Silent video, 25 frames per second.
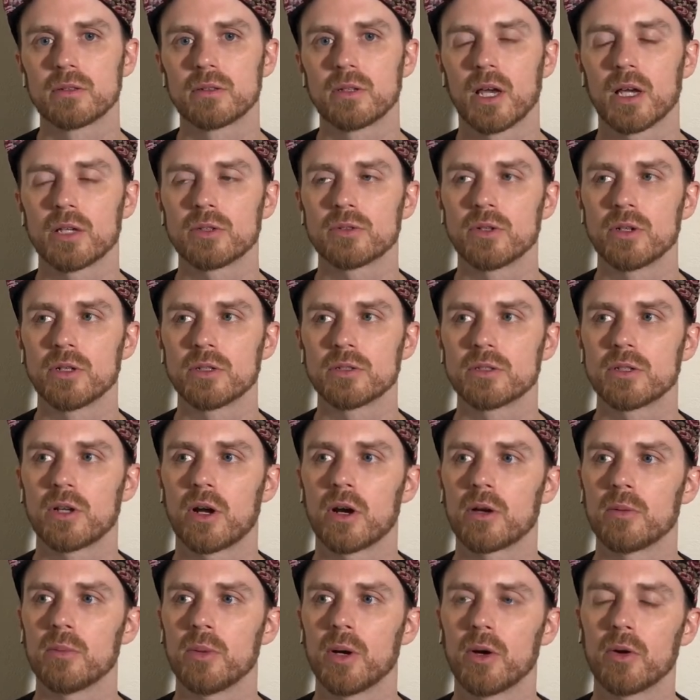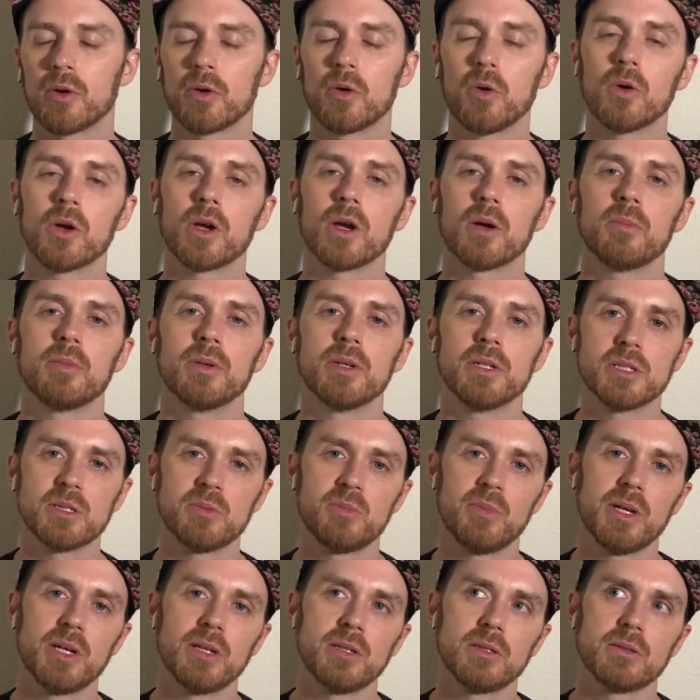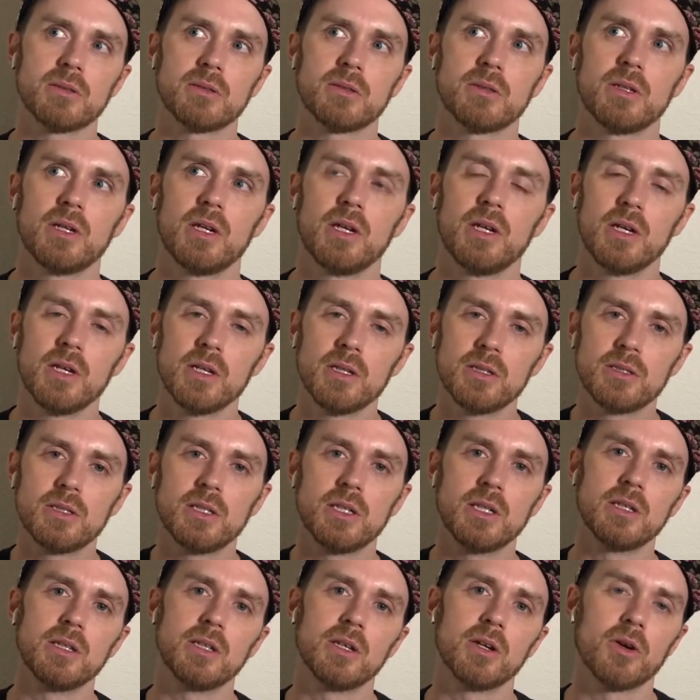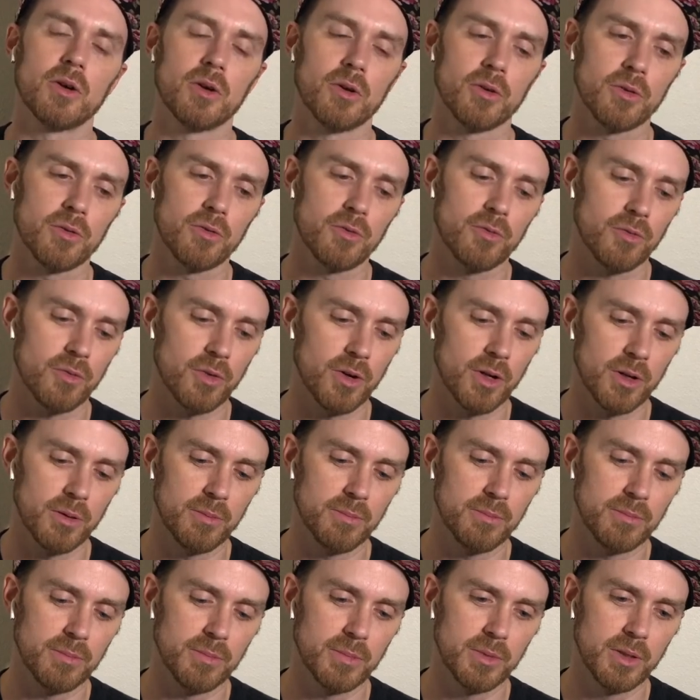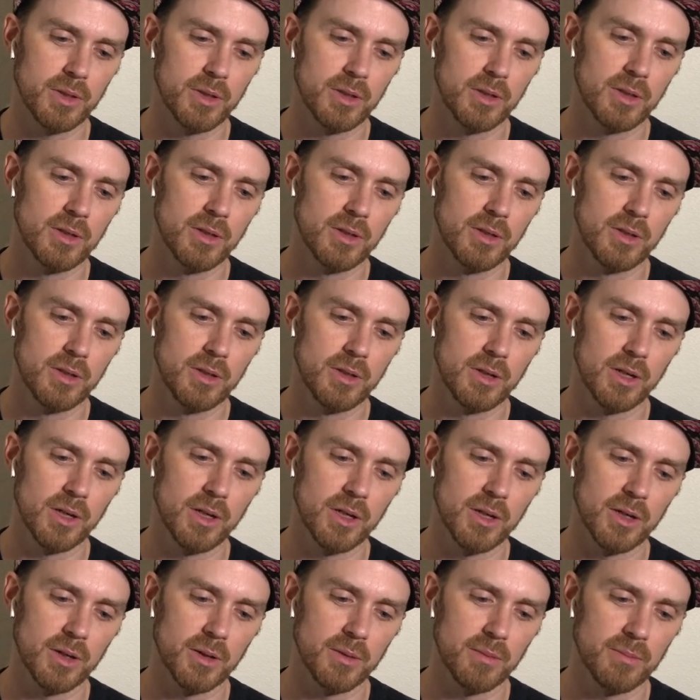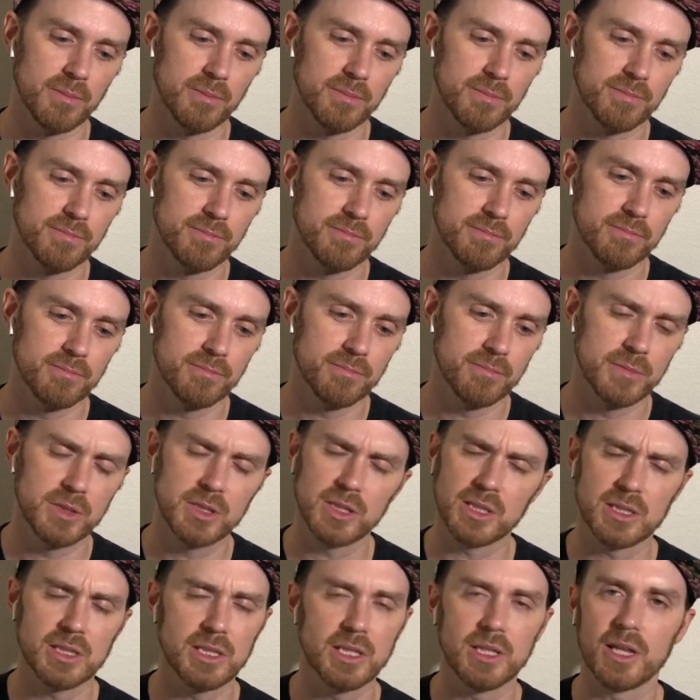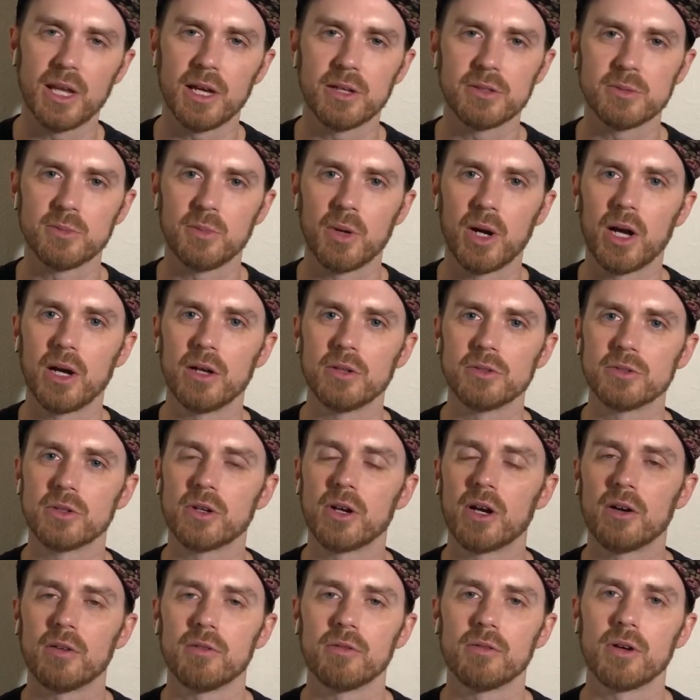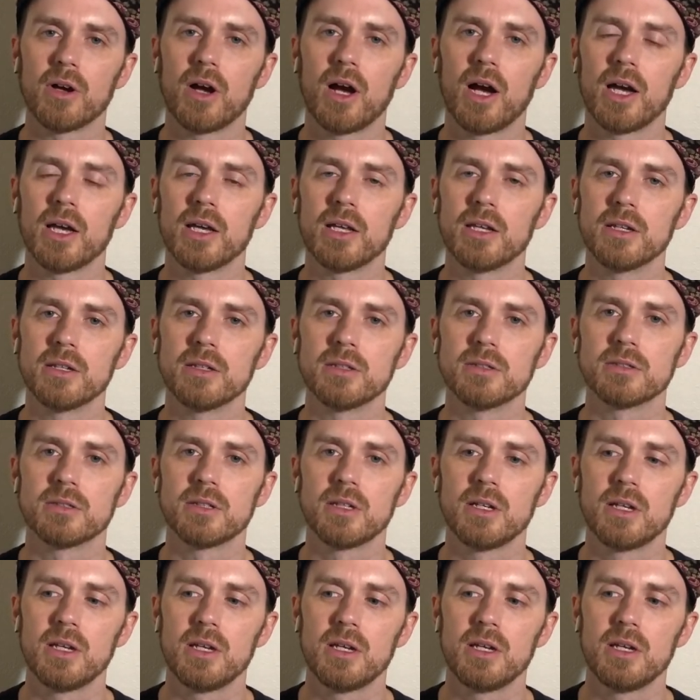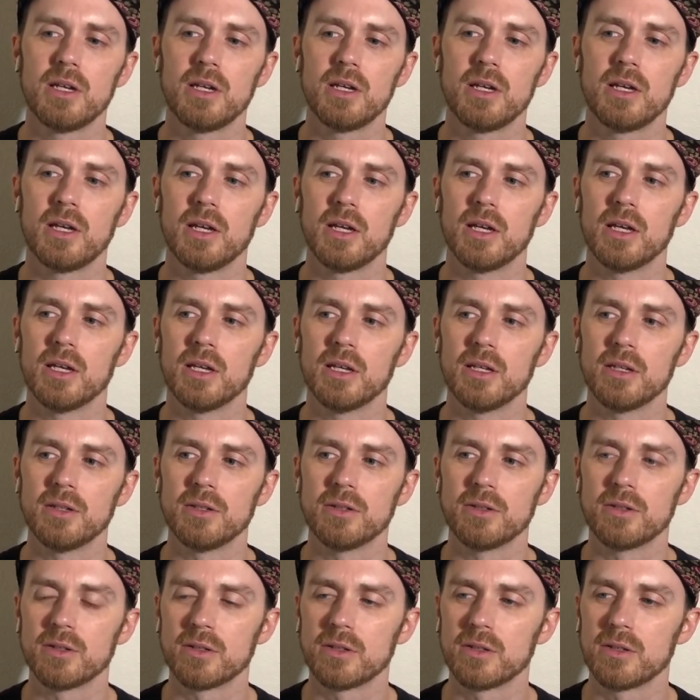Astronauts talk about going up into space, seeing the Earth from um, 60,000 miles or however high it is, and